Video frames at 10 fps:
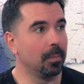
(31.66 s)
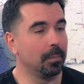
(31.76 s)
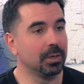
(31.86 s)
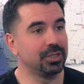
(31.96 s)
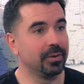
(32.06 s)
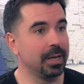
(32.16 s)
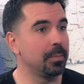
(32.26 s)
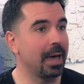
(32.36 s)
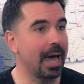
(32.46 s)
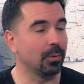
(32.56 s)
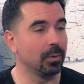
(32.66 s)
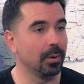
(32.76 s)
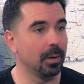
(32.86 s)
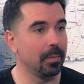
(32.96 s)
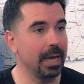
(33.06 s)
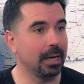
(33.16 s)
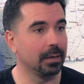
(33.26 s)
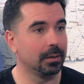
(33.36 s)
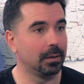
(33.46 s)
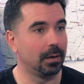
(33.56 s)
much of an impact we want to make
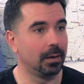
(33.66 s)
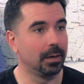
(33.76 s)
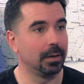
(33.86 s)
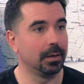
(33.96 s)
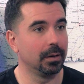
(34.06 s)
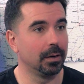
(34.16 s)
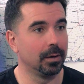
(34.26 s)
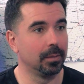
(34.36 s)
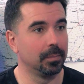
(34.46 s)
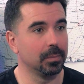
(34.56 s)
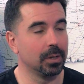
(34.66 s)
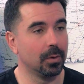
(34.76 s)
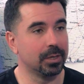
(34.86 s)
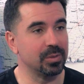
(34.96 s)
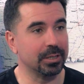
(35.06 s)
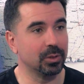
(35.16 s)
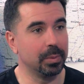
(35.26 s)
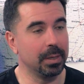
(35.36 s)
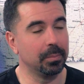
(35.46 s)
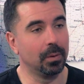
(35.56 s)
on, our special
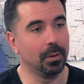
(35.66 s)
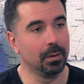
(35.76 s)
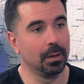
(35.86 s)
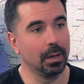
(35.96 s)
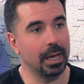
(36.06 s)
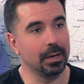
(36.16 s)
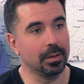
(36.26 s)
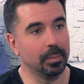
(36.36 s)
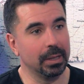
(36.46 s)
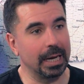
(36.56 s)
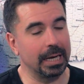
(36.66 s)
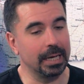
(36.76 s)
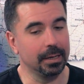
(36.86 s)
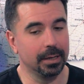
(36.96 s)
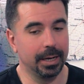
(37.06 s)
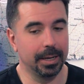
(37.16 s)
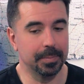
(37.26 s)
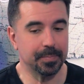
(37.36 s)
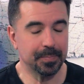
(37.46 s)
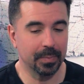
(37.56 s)
people and on the planet.
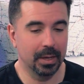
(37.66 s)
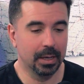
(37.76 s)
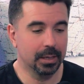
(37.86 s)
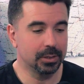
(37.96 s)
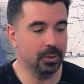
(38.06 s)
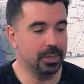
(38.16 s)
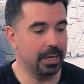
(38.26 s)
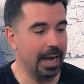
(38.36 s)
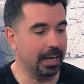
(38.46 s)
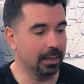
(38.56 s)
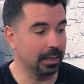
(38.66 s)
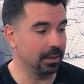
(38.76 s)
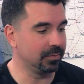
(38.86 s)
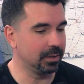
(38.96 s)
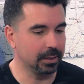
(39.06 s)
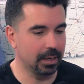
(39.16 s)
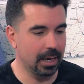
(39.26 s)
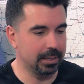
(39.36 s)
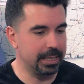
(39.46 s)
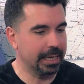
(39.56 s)
So today I'd love to
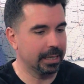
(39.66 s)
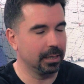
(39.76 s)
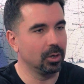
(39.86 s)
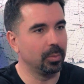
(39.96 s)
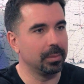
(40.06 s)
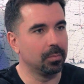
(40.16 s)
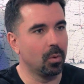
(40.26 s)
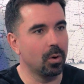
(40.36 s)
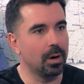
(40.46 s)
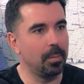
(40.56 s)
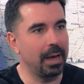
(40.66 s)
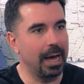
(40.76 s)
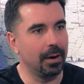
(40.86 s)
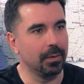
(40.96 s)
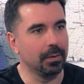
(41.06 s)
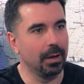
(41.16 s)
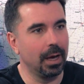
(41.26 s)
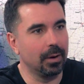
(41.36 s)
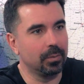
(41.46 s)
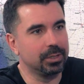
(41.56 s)
kind of dig in a little bit more about
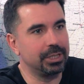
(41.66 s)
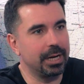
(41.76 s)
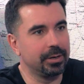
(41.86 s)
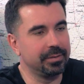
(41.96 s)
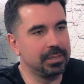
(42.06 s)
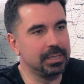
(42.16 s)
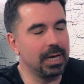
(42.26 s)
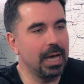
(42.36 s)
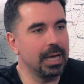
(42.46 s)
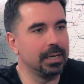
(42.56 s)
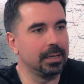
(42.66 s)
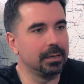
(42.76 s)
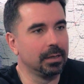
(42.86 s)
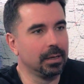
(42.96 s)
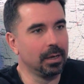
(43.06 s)
regenerative design and